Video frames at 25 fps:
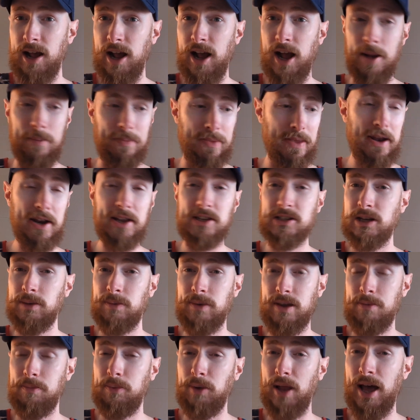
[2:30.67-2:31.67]
It is
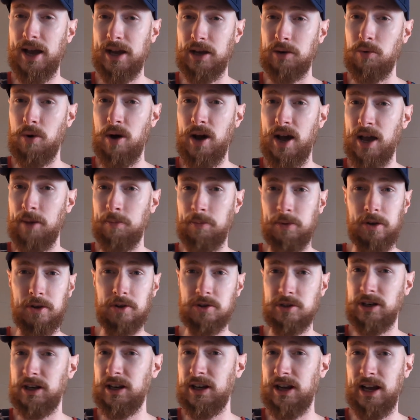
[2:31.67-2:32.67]
going to be black and white, but
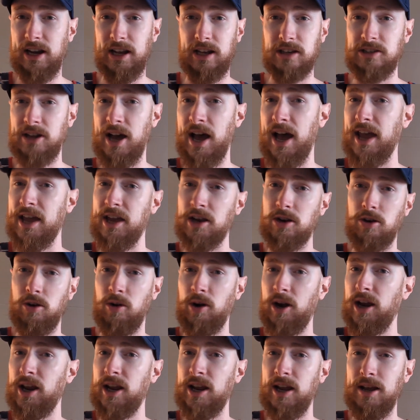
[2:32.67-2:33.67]
there's any kind of
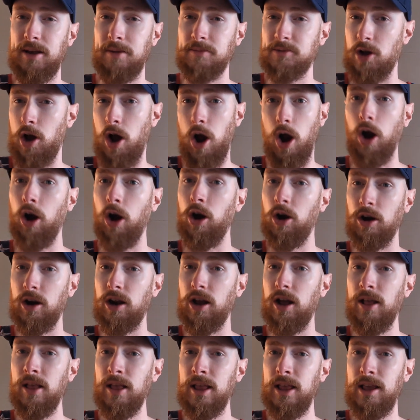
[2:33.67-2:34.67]
diagrams, art.